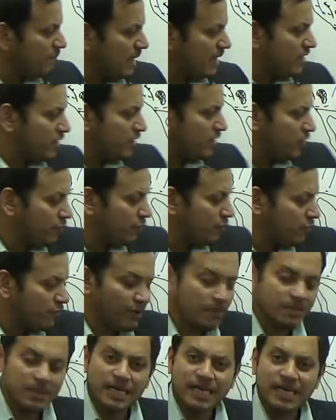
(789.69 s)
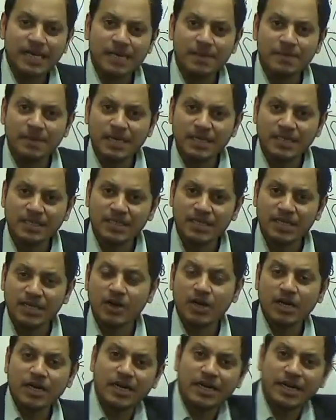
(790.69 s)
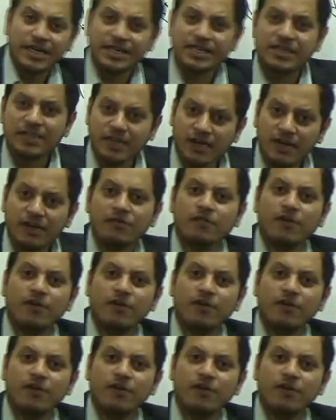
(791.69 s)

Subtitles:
Mexico from the Caribbean Sea or connects the Gulf